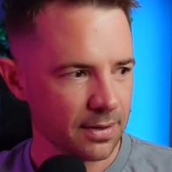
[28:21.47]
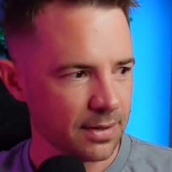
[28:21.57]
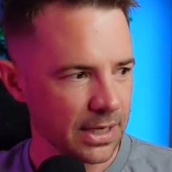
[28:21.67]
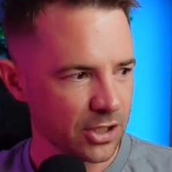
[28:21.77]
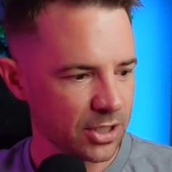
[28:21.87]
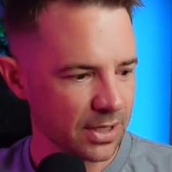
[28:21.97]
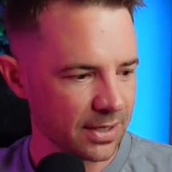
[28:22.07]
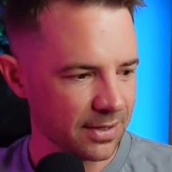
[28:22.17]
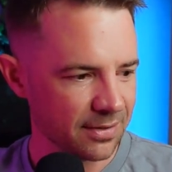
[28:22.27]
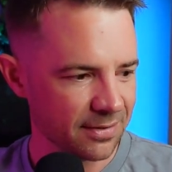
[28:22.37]

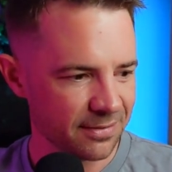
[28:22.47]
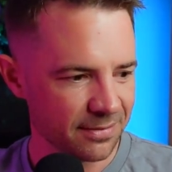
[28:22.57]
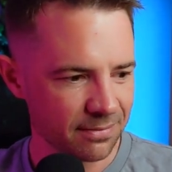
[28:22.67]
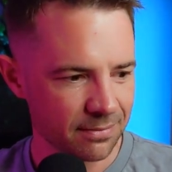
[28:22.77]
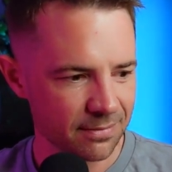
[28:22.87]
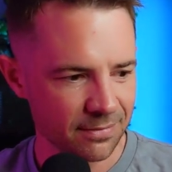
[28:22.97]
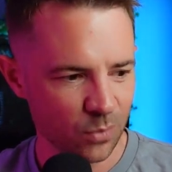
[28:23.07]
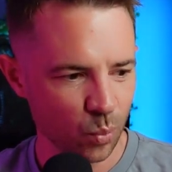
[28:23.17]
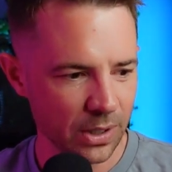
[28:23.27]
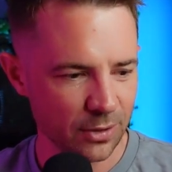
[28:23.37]
hashtag
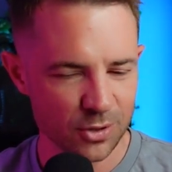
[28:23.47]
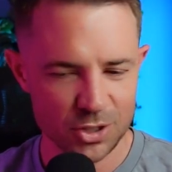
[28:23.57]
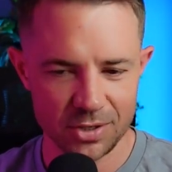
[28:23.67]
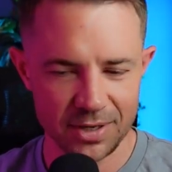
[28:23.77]
weight loss journey,